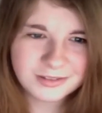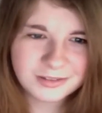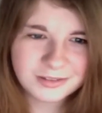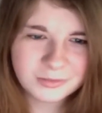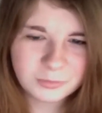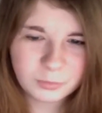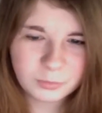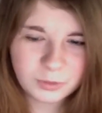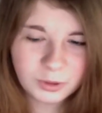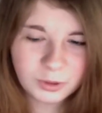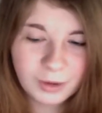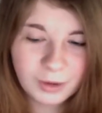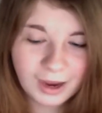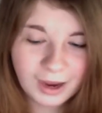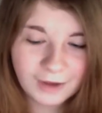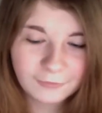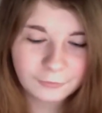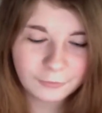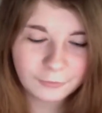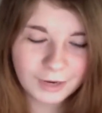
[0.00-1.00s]
you
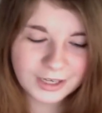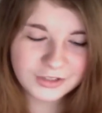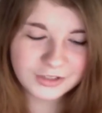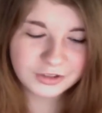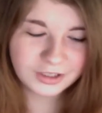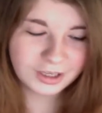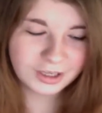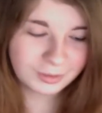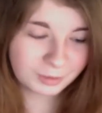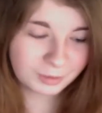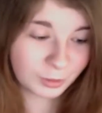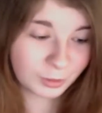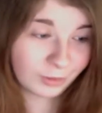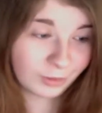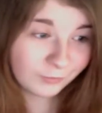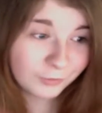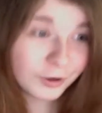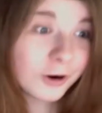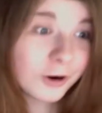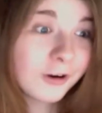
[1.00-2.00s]
have Rachel here, but you
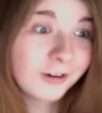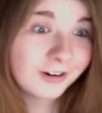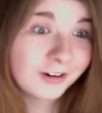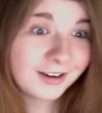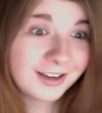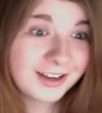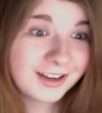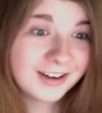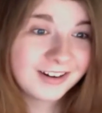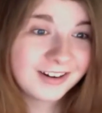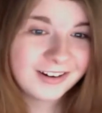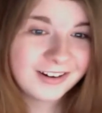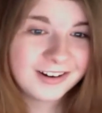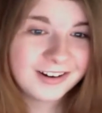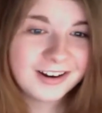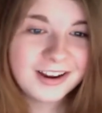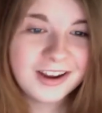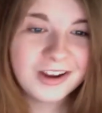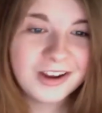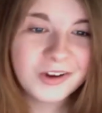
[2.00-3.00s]
have Kurt here,
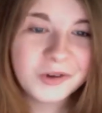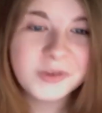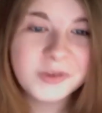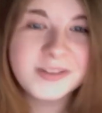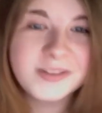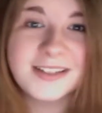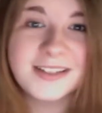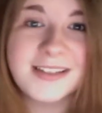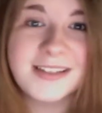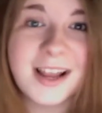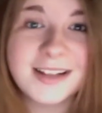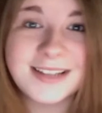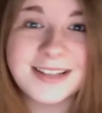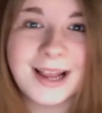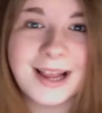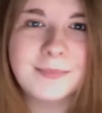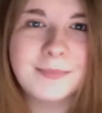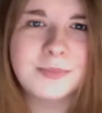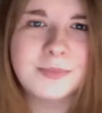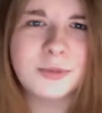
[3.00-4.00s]
who's, like, 10
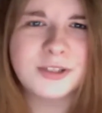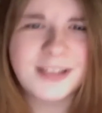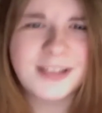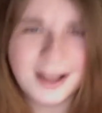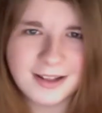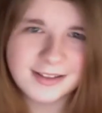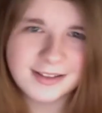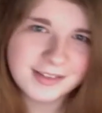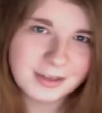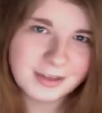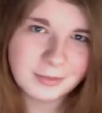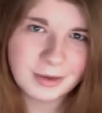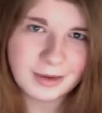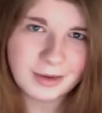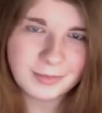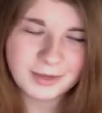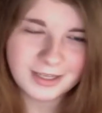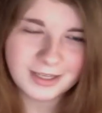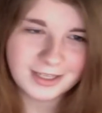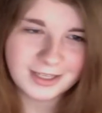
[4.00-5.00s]
times more talented, in my
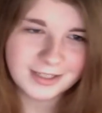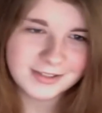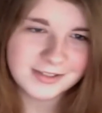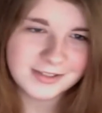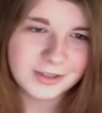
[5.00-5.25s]
opinion.